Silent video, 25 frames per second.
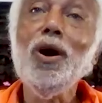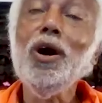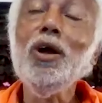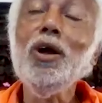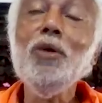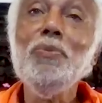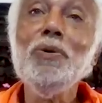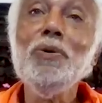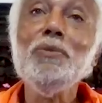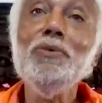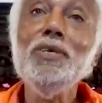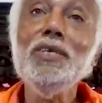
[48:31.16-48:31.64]

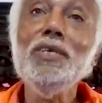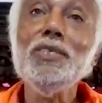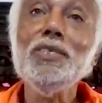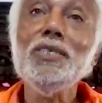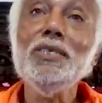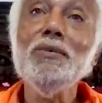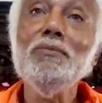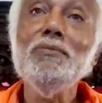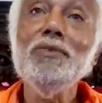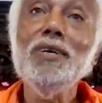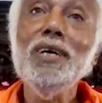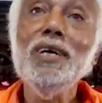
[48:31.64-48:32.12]
All
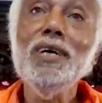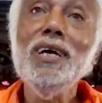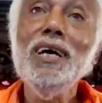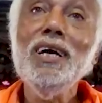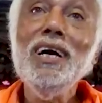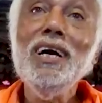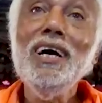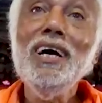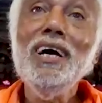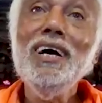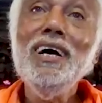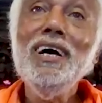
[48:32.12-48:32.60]
pervasive.
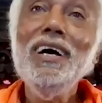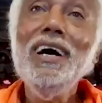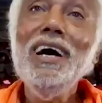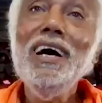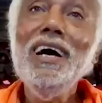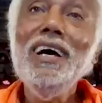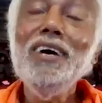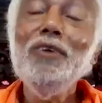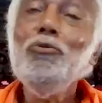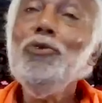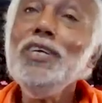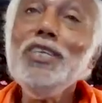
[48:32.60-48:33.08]

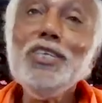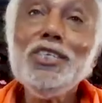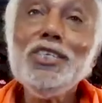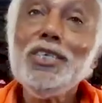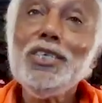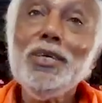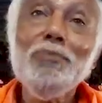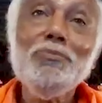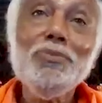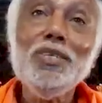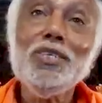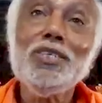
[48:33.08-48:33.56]
When
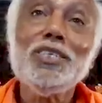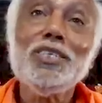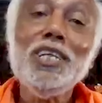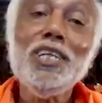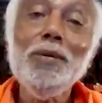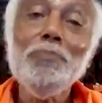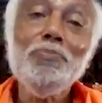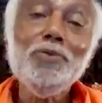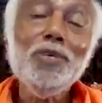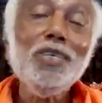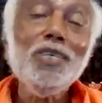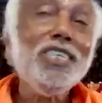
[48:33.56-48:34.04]
the
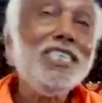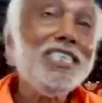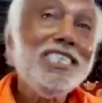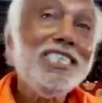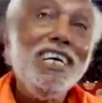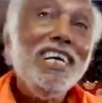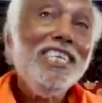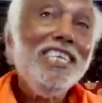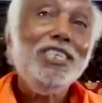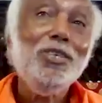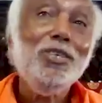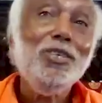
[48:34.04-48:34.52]
scripture
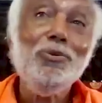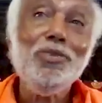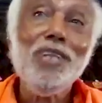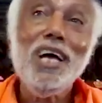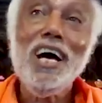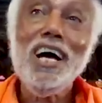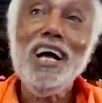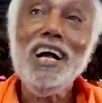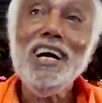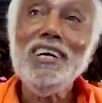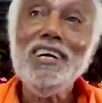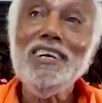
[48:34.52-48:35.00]
tells you
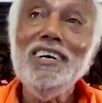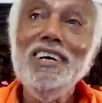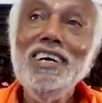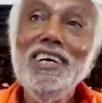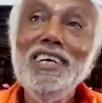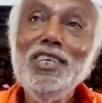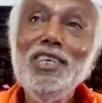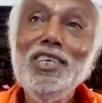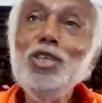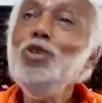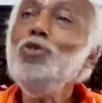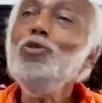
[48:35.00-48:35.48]
that
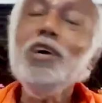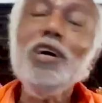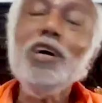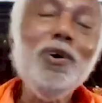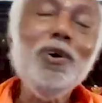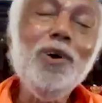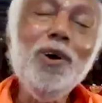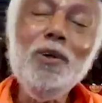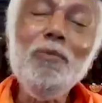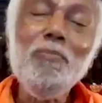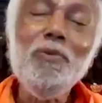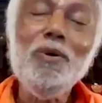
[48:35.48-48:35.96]
you
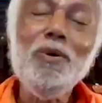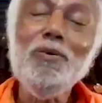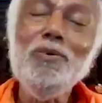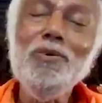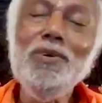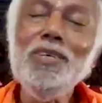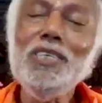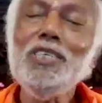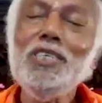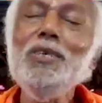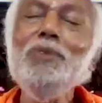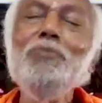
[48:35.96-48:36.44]
are all
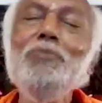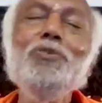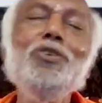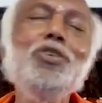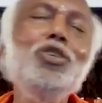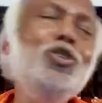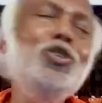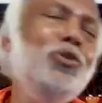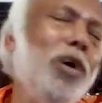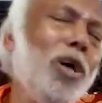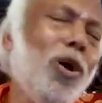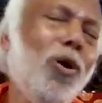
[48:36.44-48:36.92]
pervasive,
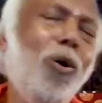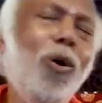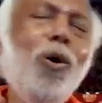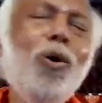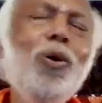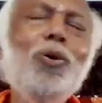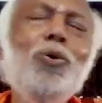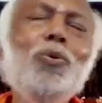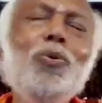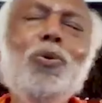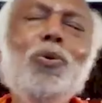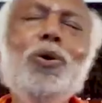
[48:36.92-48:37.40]
you are
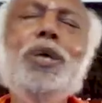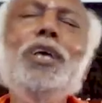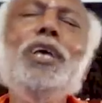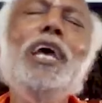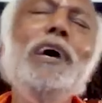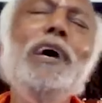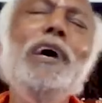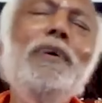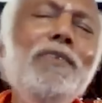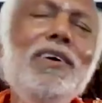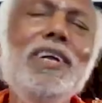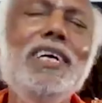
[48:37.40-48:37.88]
all
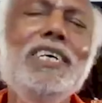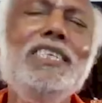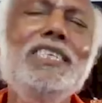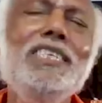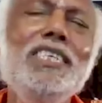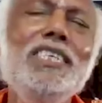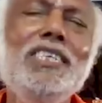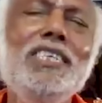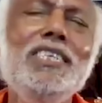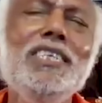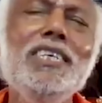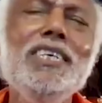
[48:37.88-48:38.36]
knowing, ever
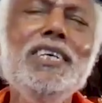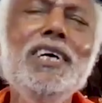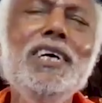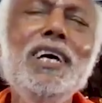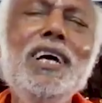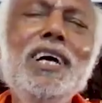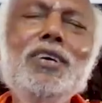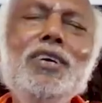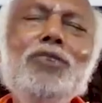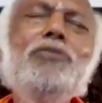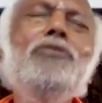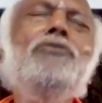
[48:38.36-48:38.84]

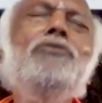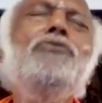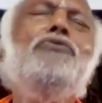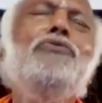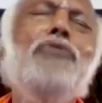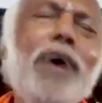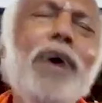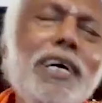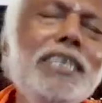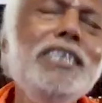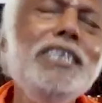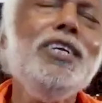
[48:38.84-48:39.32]
existing, you are
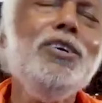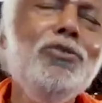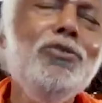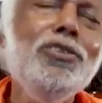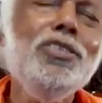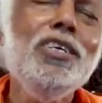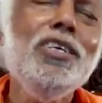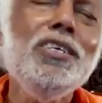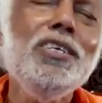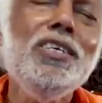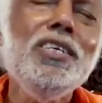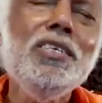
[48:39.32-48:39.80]

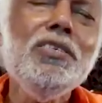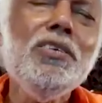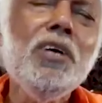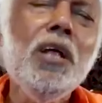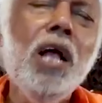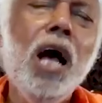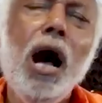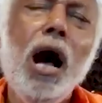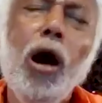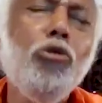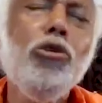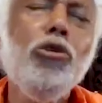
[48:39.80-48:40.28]
fighting with the
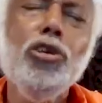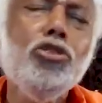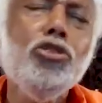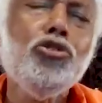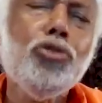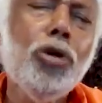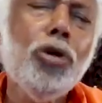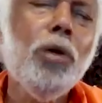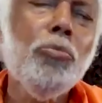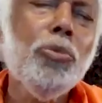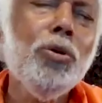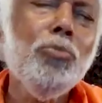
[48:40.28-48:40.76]
teacher. How can
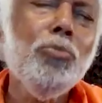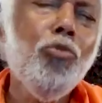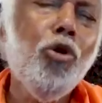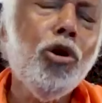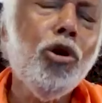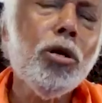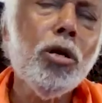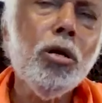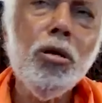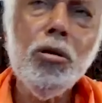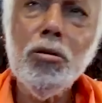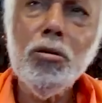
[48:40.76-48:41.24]
you say I am
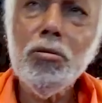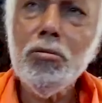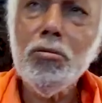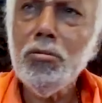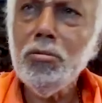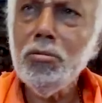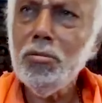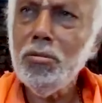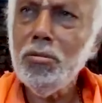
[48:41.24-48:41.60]
immortal?